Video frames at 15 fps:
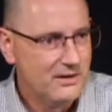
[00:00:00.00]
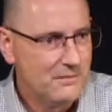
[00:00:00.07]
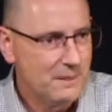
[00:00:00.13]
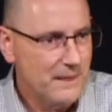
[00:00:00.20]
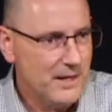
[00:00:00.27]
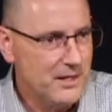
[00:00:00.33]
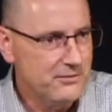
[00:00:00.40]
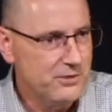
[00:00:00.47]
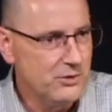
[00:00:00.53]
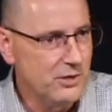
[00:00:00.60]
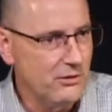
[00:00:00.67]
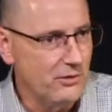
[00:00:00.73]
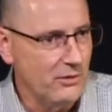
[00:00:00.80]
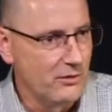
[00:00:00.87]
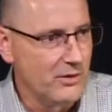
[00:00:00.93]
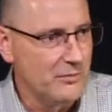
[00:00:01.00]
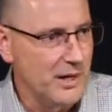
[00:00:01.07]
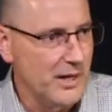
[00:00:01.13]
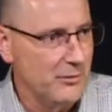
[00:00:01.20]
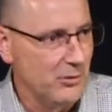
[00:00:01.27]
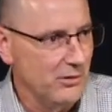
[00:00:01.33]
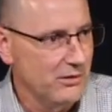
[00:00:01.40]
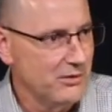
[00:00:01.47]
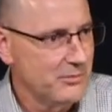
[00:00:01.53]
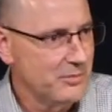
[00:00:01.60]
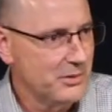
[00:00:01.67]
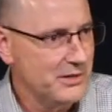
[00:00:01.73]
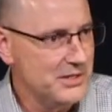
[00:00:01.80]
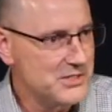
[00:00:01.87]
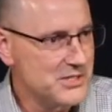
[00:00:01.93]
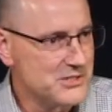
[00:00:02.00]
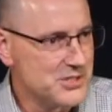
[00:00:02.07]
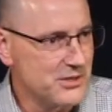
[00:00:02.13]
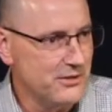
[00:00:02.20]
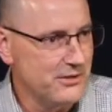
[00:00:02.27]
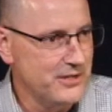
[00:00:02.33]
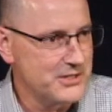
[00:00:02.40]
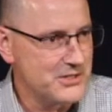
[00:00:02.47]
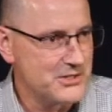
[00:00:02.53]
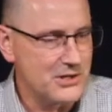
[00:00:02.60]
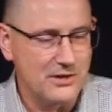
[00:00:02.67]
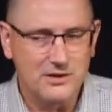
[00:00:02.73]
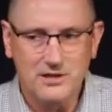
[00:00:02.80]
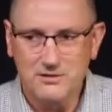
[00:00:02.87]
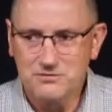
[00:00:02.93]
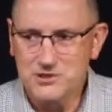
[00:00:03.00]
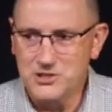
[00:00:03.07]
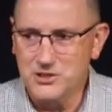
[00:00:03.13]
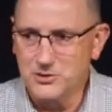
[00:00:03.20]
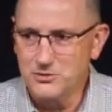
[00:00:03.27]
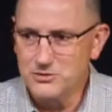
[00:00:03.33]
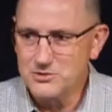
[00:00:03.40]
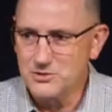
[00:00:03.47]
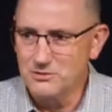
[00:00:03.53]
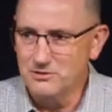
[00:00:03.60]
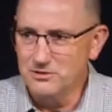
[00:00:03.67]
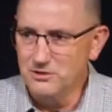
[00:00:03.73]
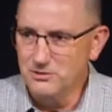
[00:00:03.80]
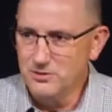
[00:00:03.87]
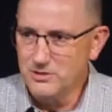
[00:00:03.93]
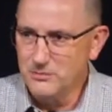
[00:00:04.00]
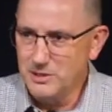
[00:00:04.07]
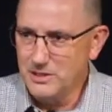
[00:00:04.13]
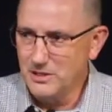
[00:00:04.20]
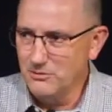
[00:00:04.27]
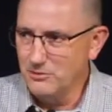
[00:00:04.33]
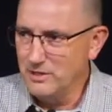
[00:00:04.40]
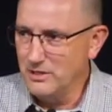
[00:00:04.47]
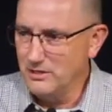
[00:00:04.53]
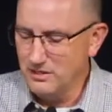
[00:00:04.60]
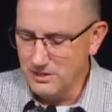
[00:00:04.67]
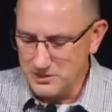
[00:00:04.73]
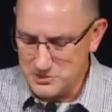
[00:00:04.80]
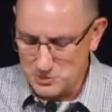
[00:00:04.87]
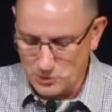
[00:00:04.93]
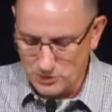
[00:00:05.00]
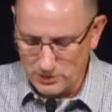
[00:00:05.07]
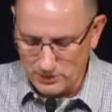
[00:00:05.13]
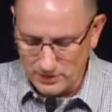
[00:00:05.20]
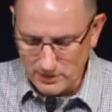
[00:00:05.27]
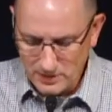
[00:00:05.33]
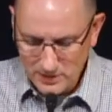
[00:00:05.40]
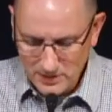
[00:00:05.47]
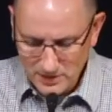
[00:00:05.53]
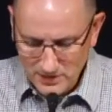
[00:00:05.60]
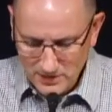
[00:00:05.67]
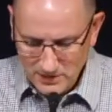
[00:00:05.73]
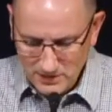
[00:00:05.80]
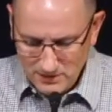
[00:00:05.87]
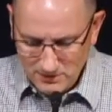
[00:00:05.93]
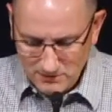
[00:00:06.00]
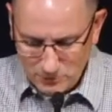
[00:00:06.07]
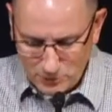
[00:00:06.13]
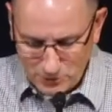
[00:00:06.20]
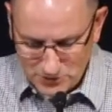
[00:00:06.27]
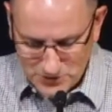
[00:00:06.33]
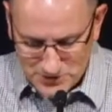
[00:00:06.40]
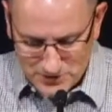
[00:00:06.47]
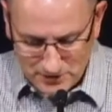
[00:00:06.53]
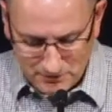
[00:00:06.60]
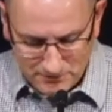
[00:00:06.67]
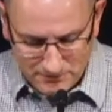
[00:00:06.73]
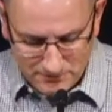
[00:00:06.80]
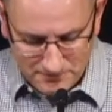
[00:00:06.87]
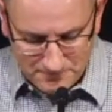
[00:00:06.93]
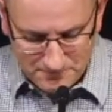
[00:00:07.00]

And if you don't own a Bible, please consider this as our gift to you so that you can begin reading God's Word for yourself.